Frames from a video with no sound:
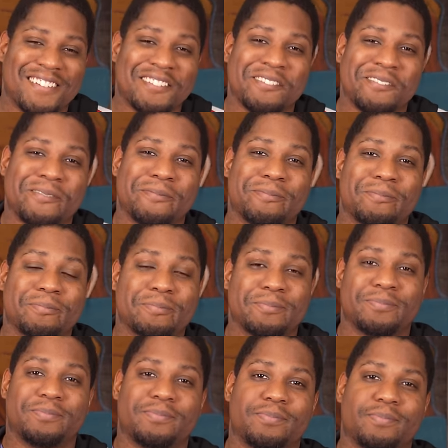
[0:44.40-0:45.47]

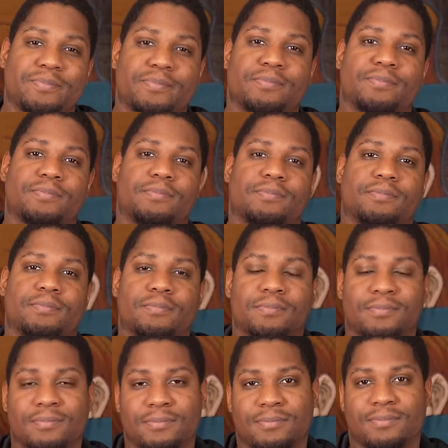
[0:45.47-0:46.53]

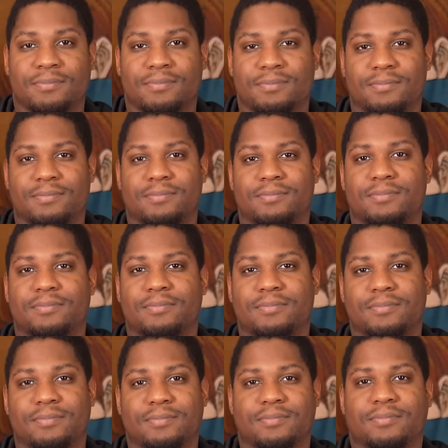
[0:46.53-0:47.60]

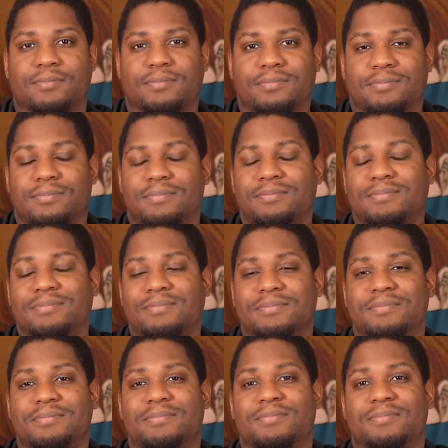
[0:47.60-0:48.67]
[no speech]